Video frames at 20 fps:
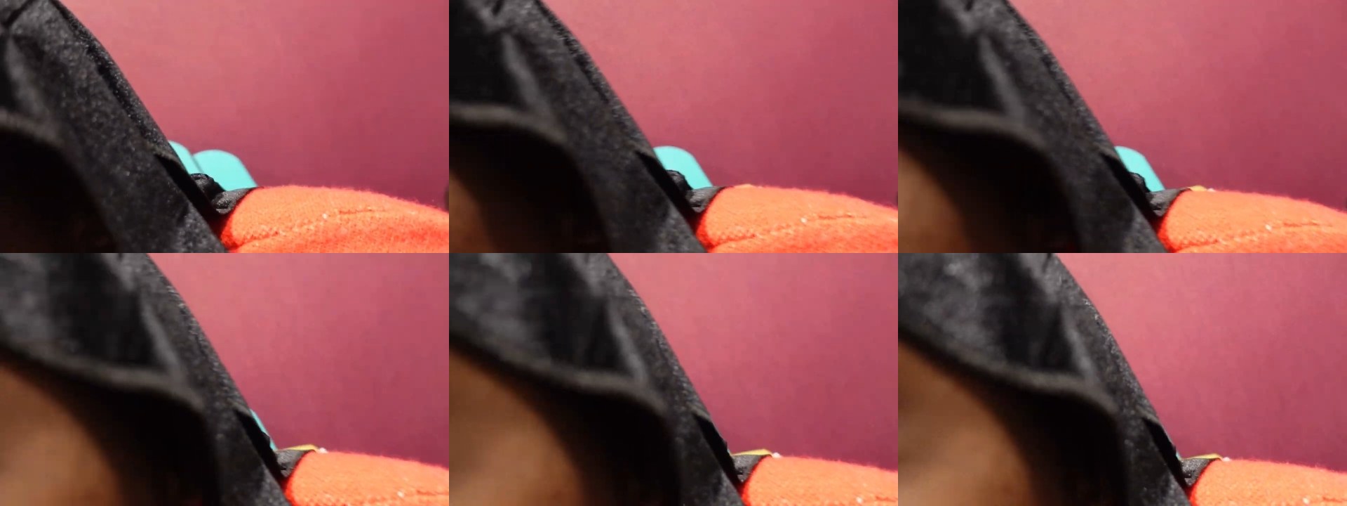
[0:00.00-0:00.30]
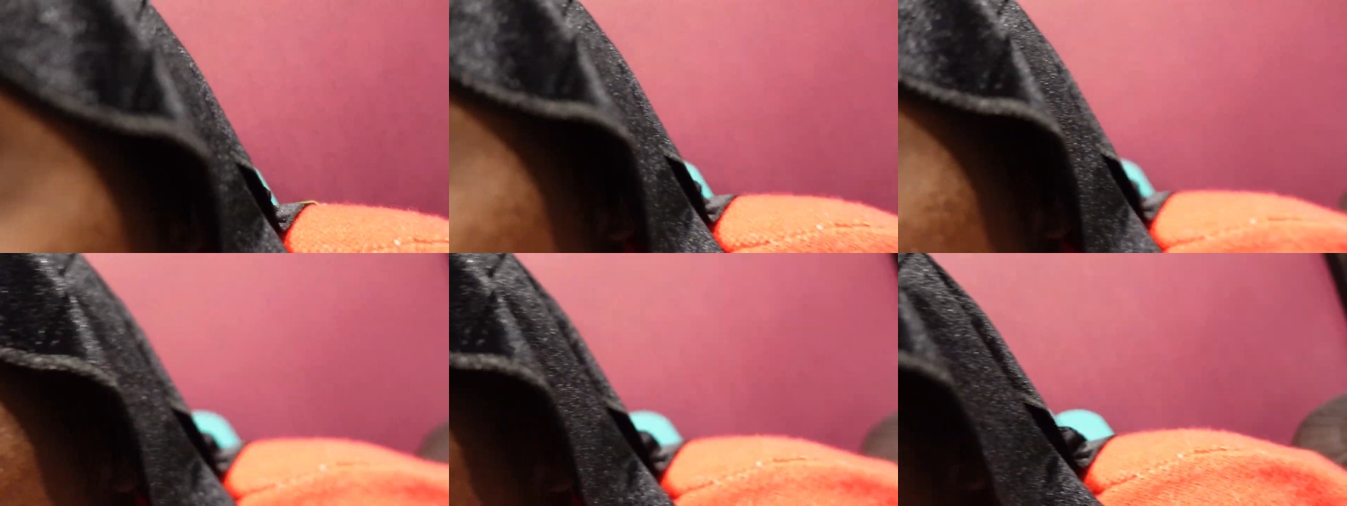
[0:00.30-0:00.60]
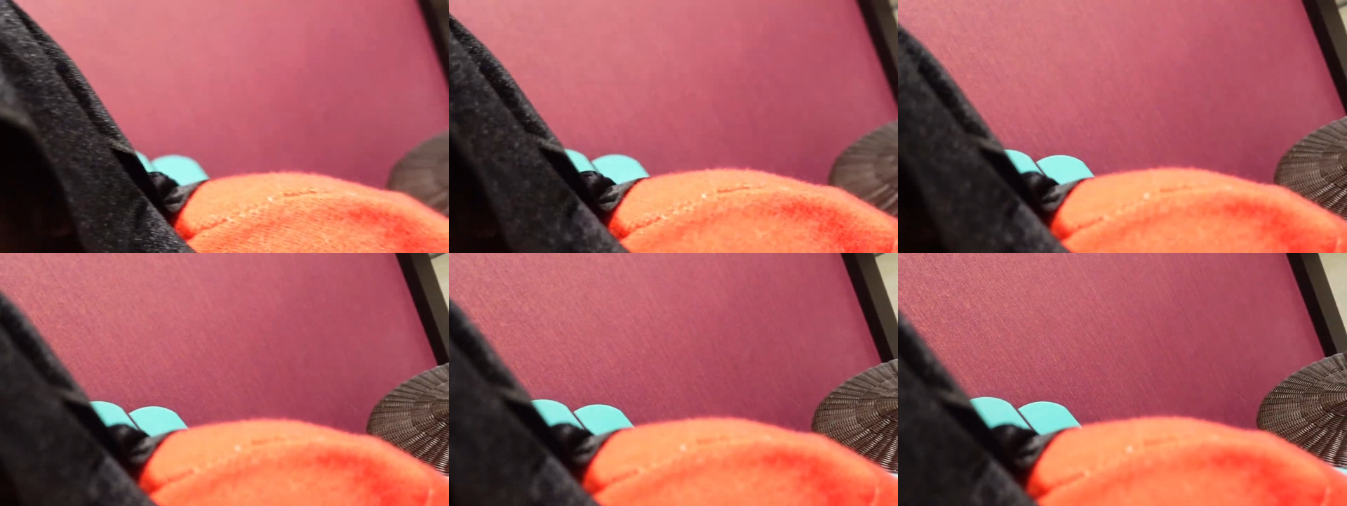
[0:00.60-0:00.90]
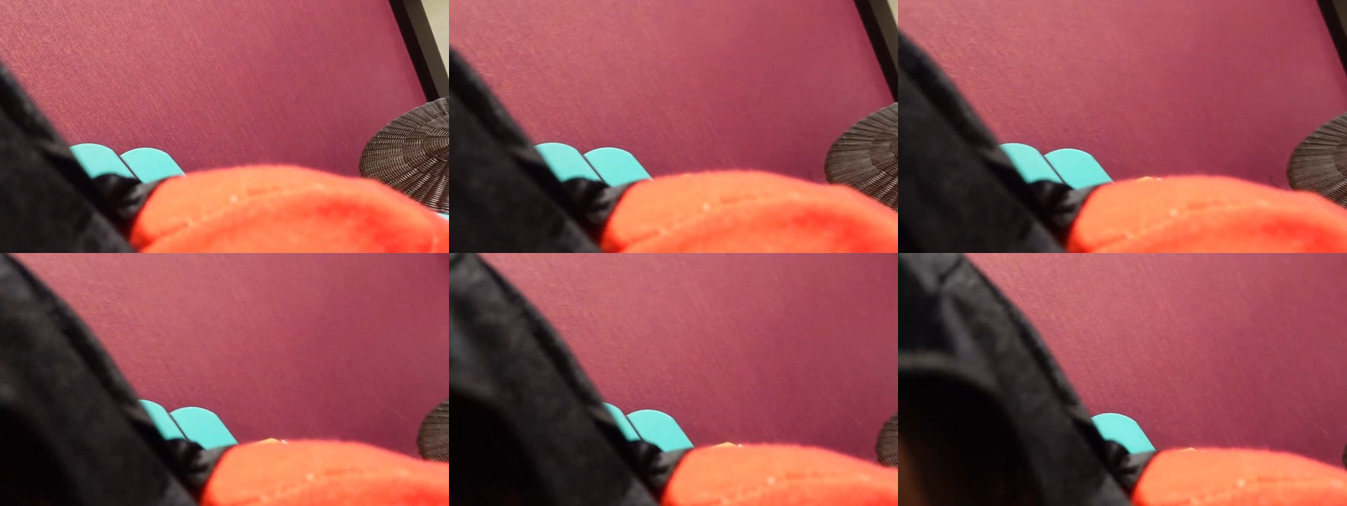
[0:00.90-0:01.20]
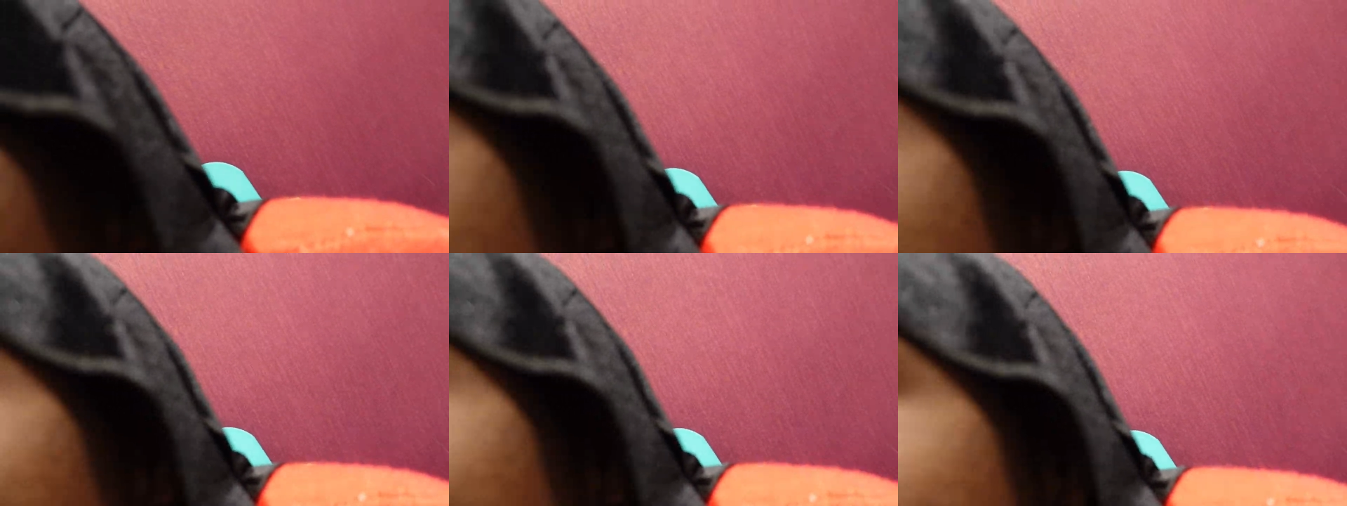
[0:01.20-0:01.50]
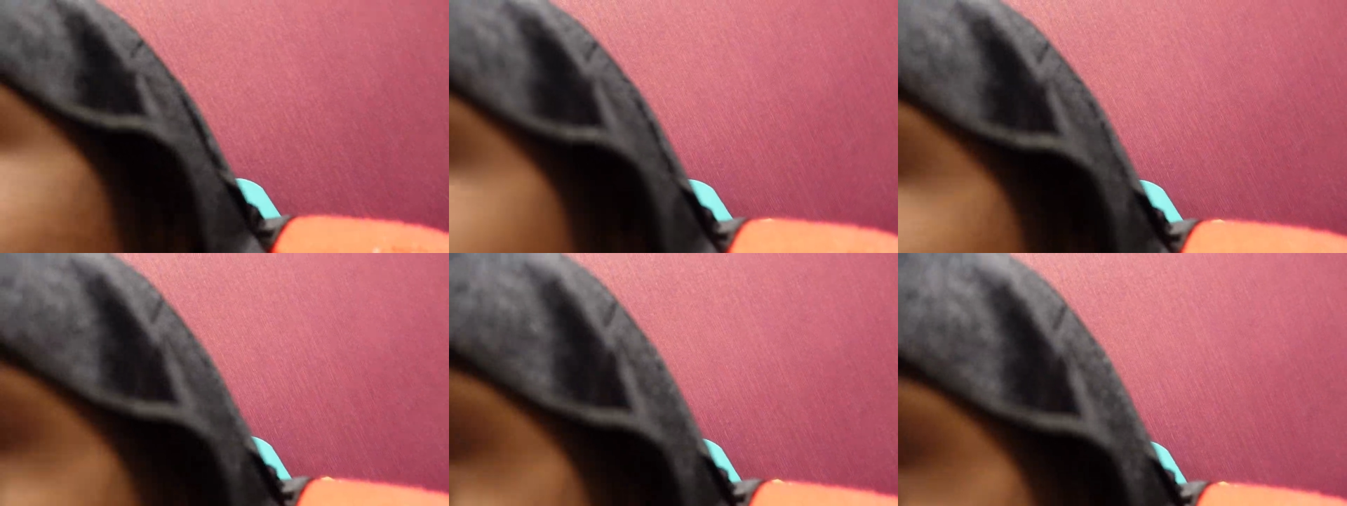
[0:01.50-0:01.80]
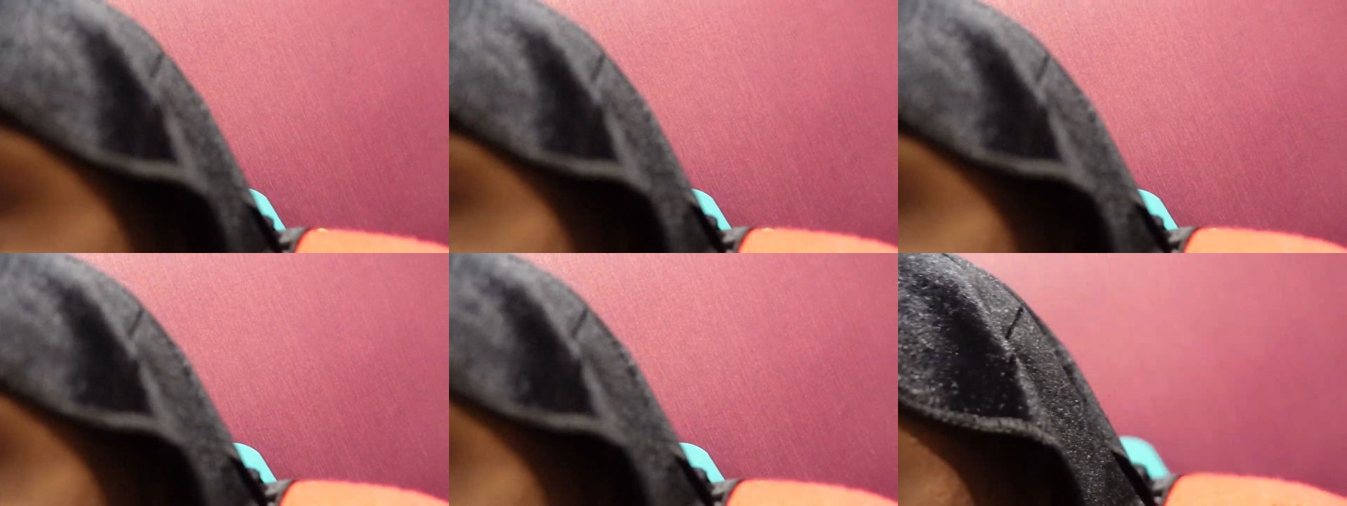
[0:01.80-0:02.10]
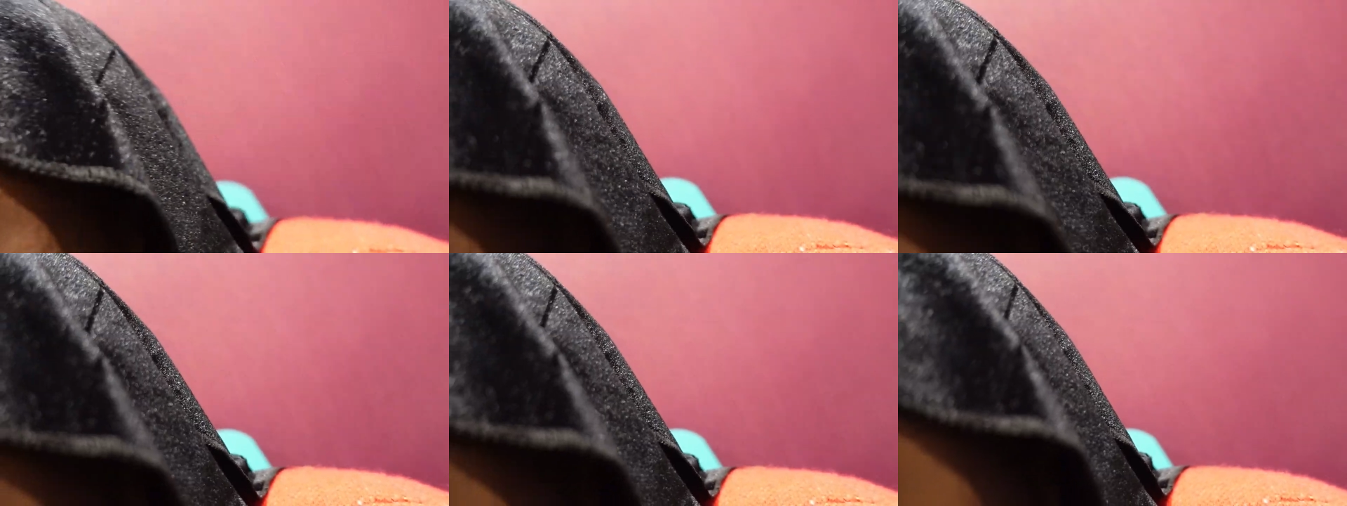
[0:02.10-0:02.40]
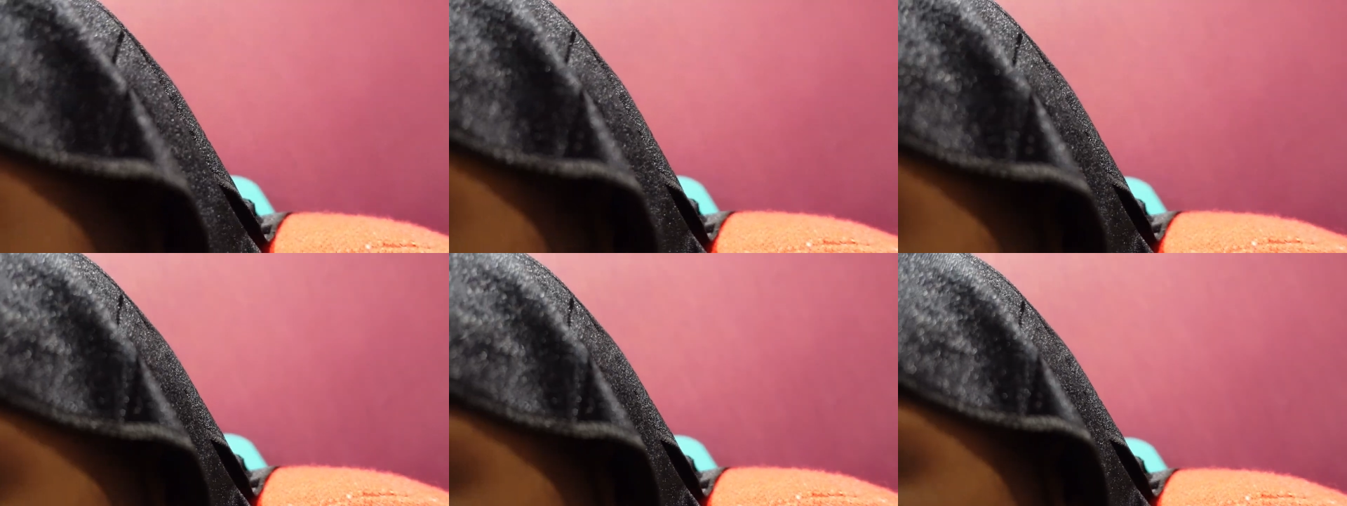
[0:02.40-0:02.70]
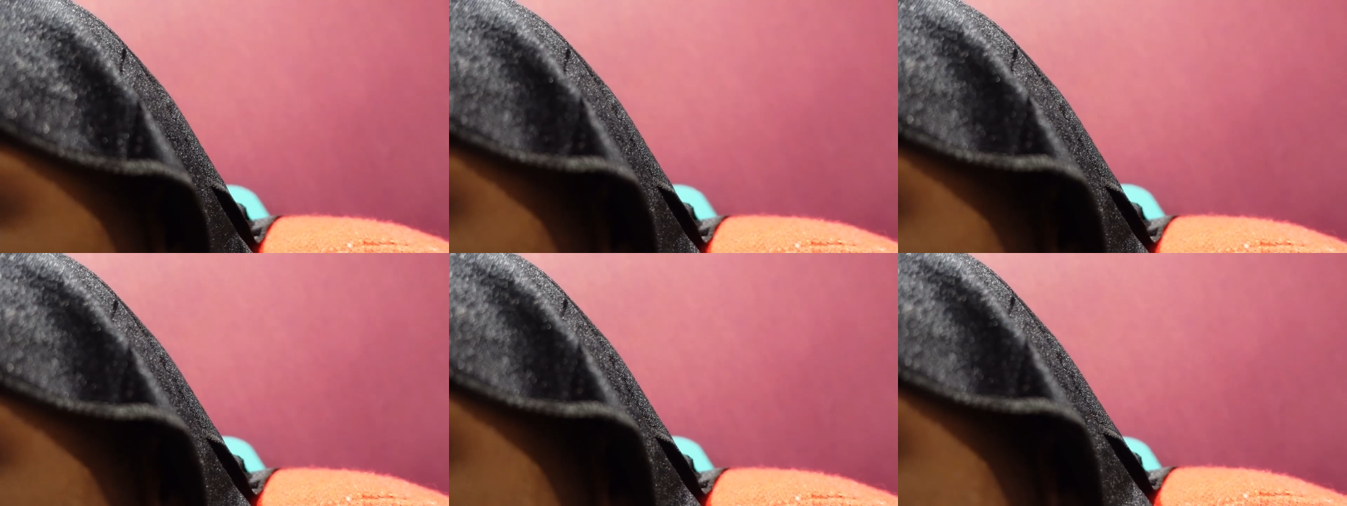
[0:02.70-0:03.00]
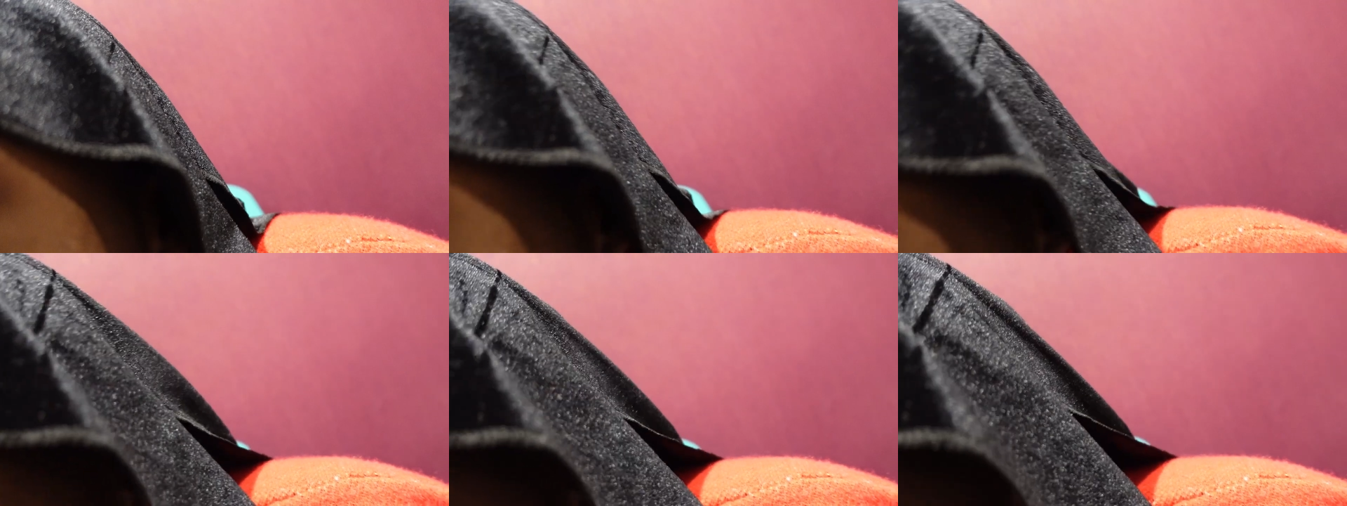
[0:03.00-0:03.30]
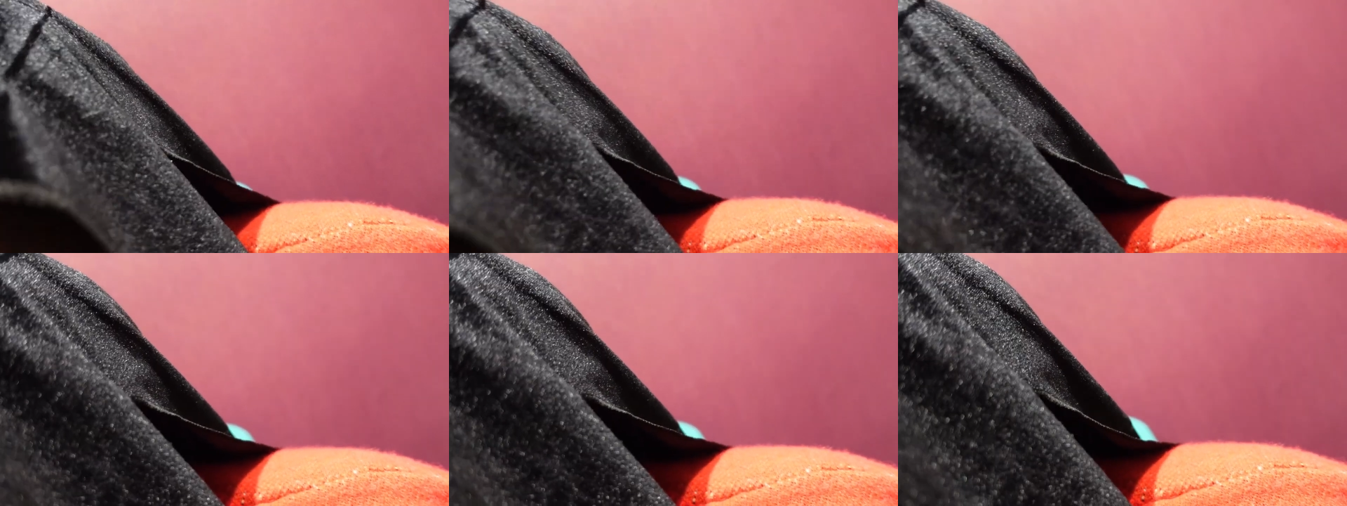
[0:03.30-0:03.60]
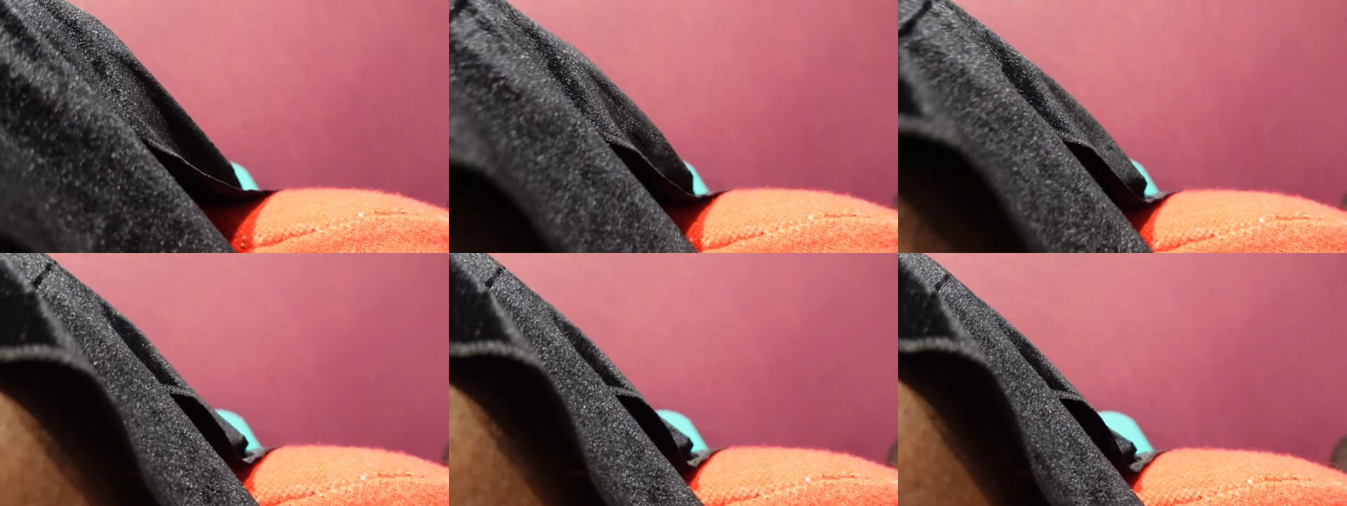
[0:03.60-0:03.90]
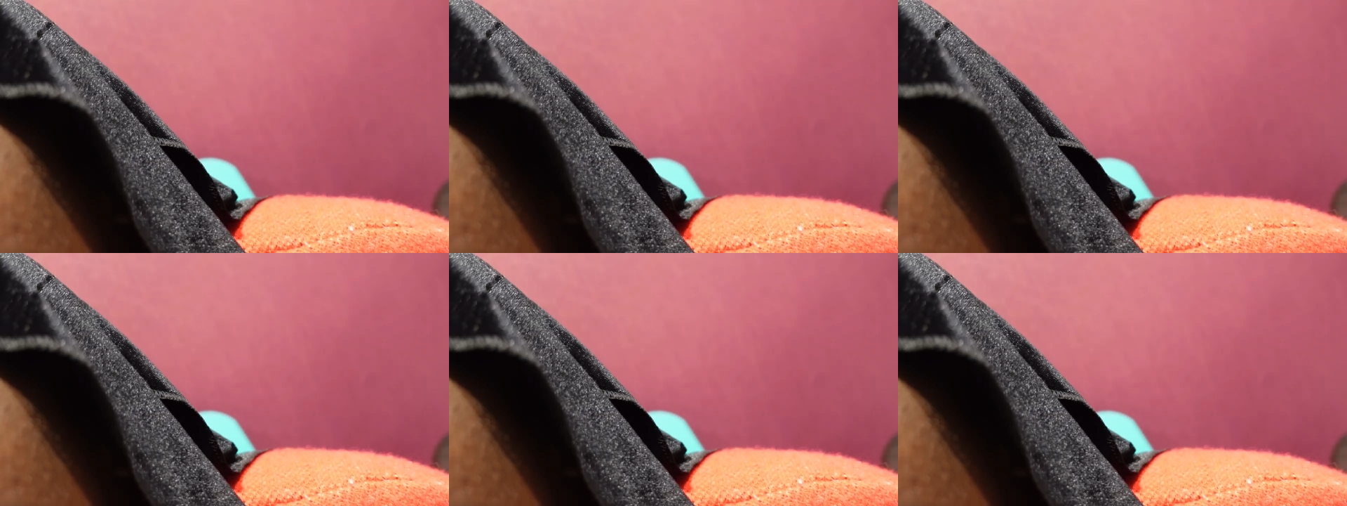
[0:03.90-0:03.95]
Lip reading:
(no speaker visible)